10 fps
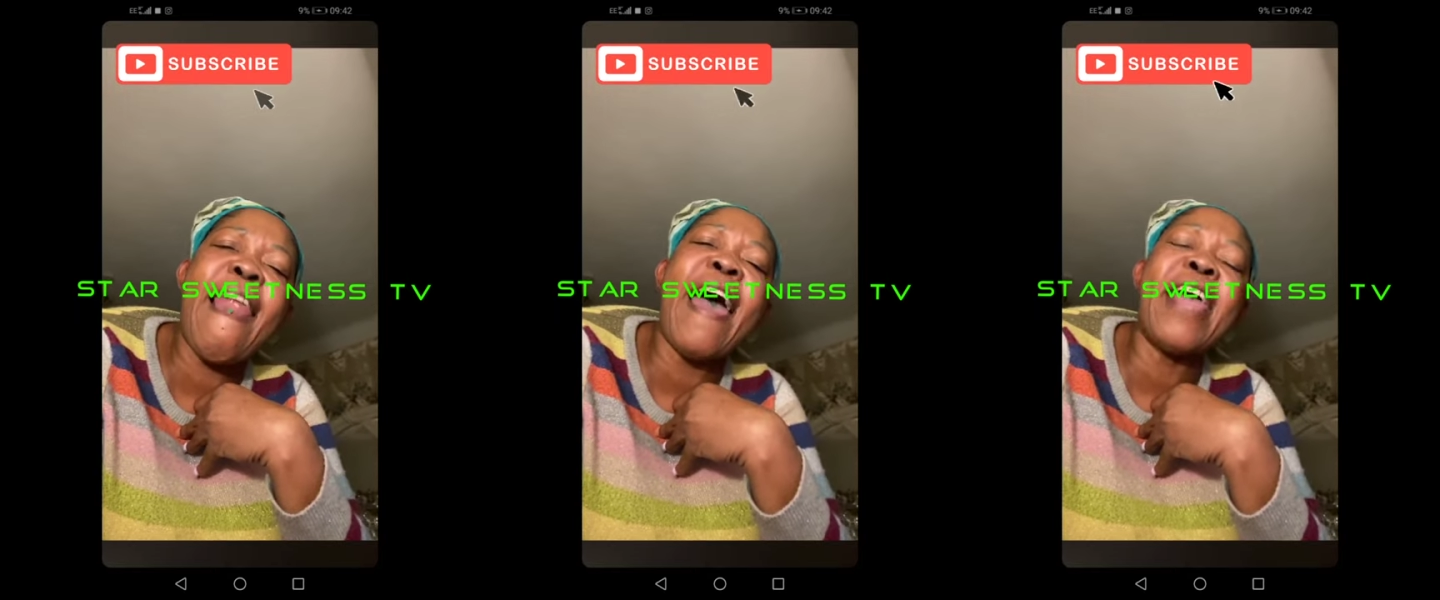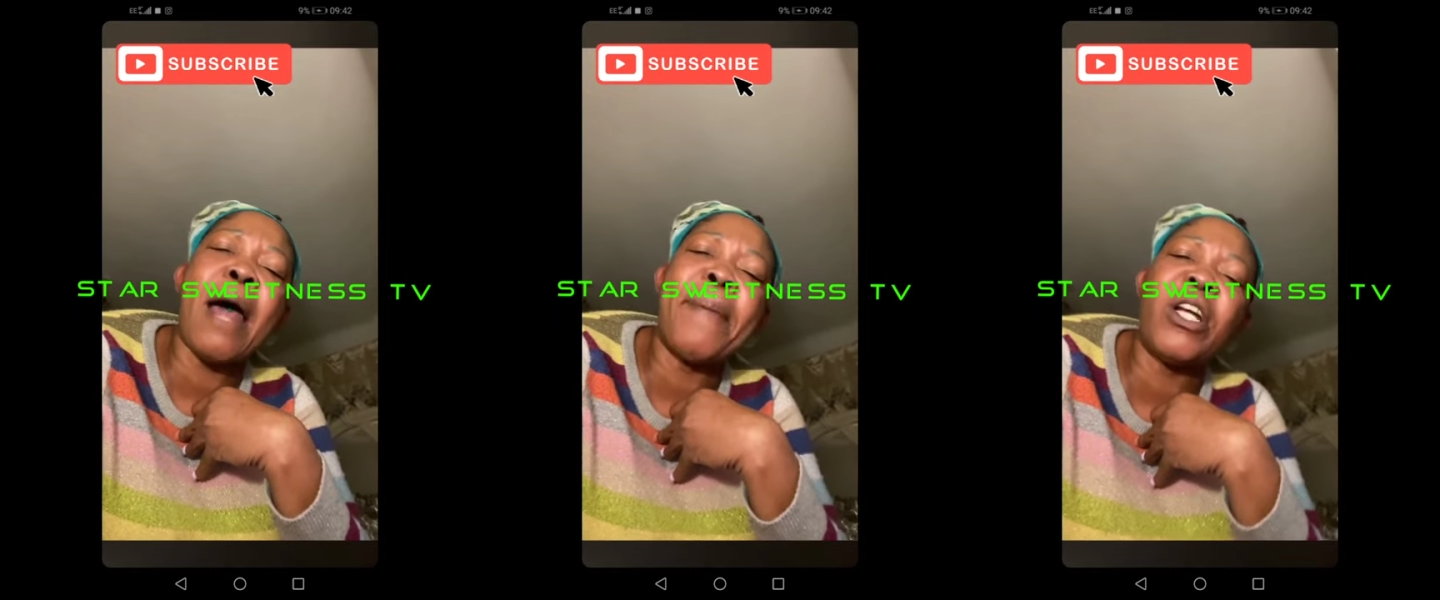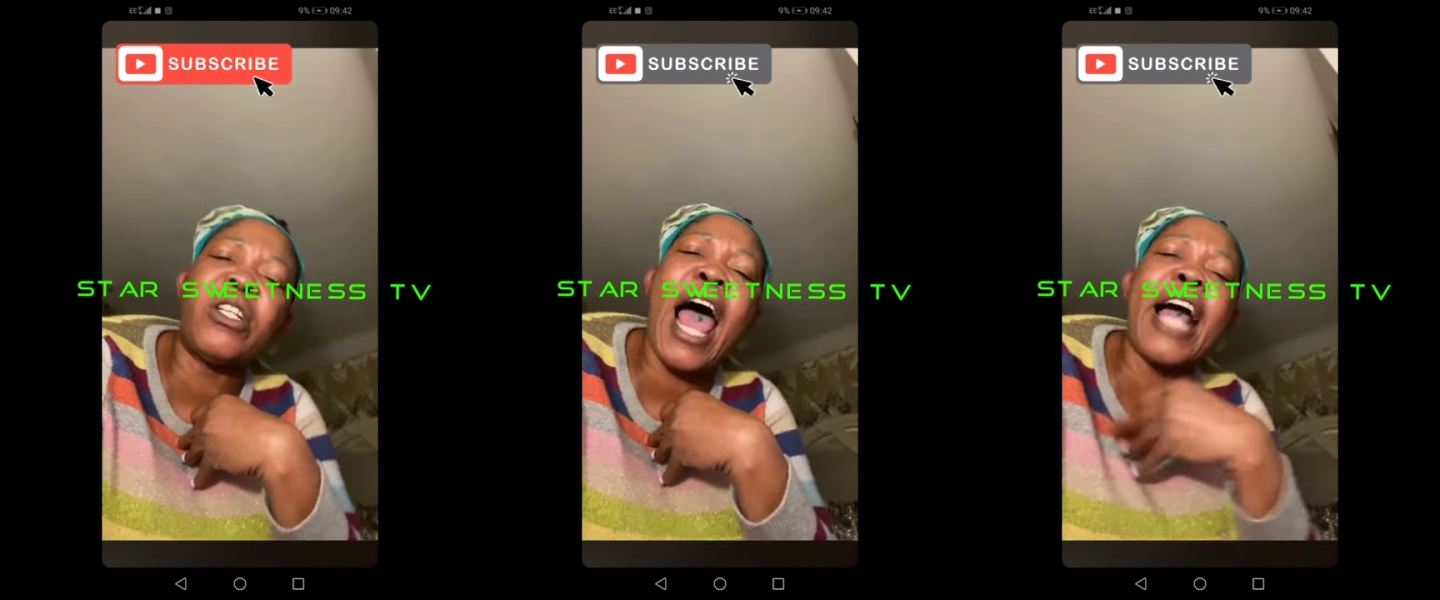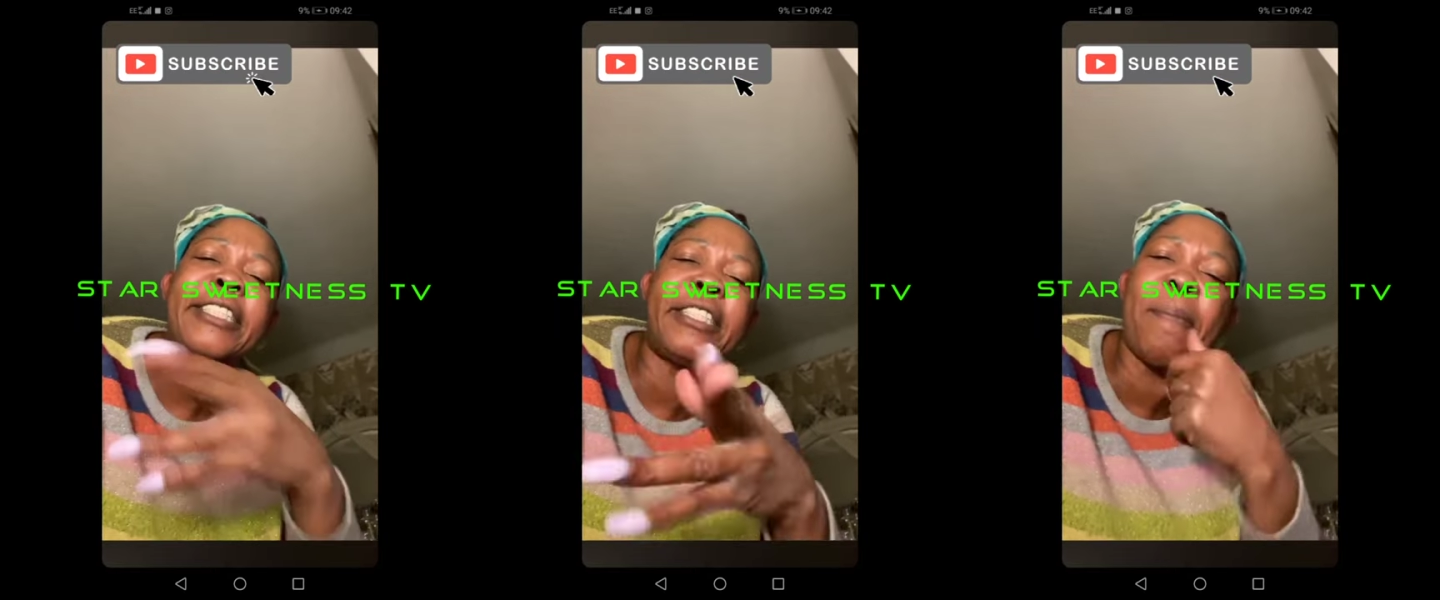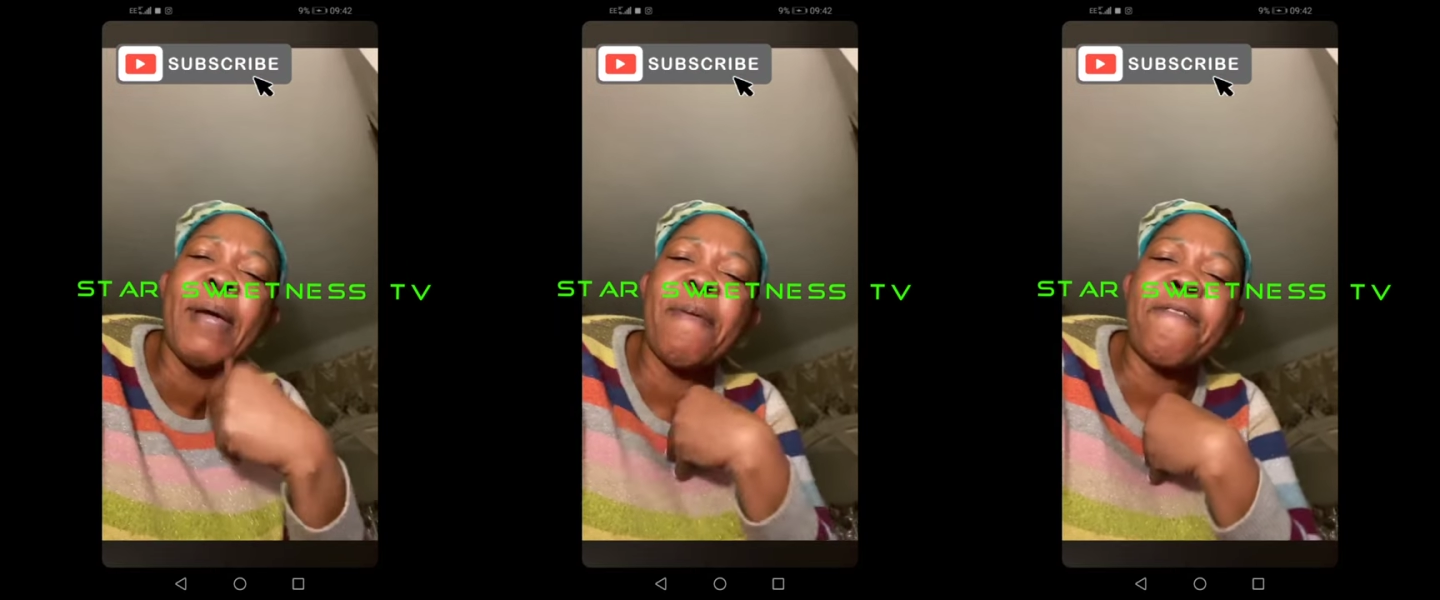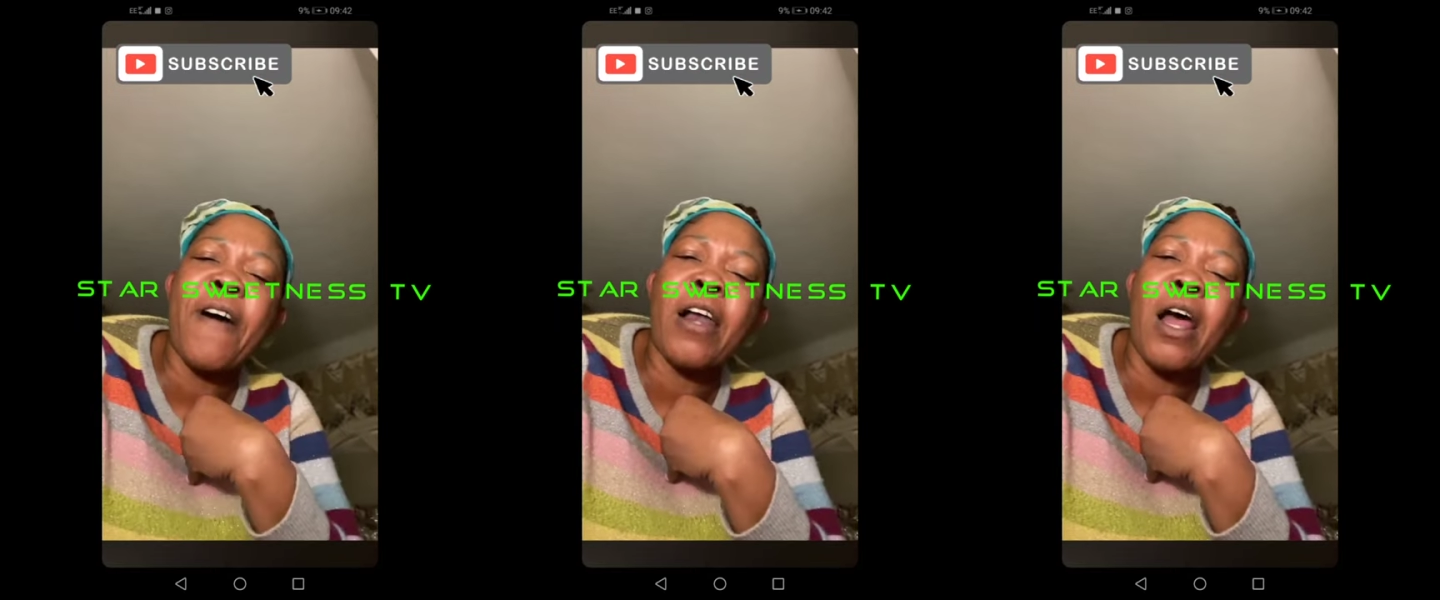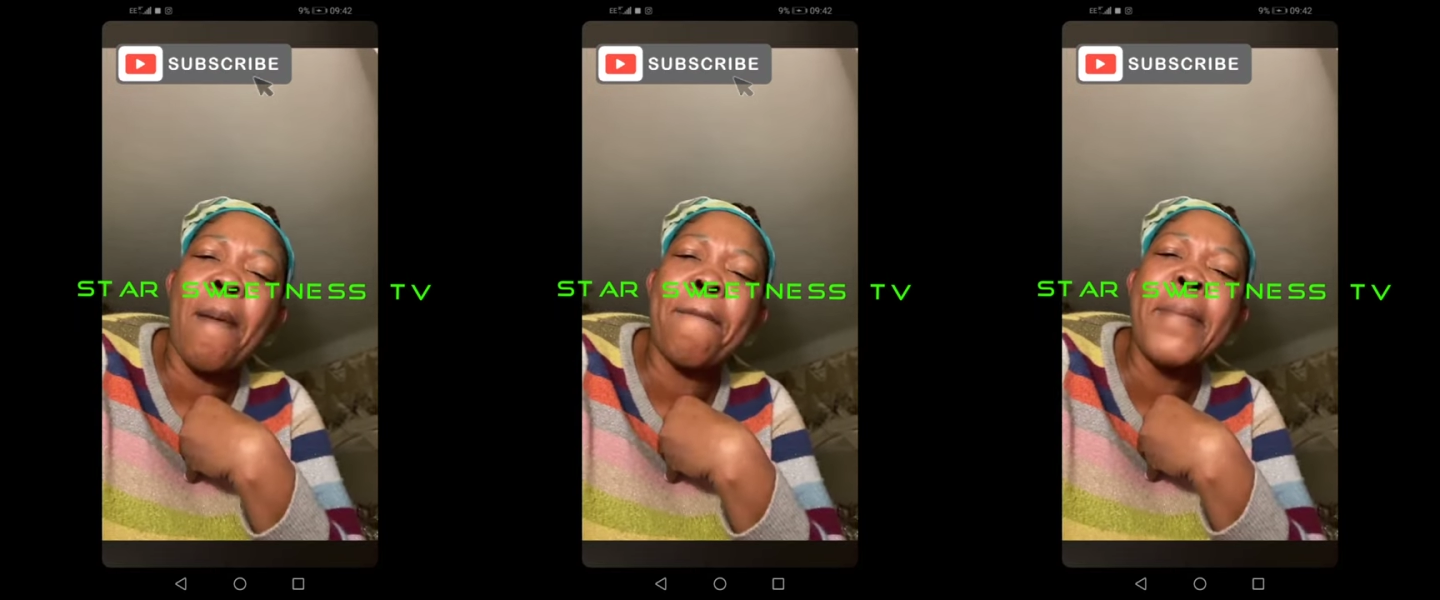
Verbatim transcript: I lie, tell, ask your baby father.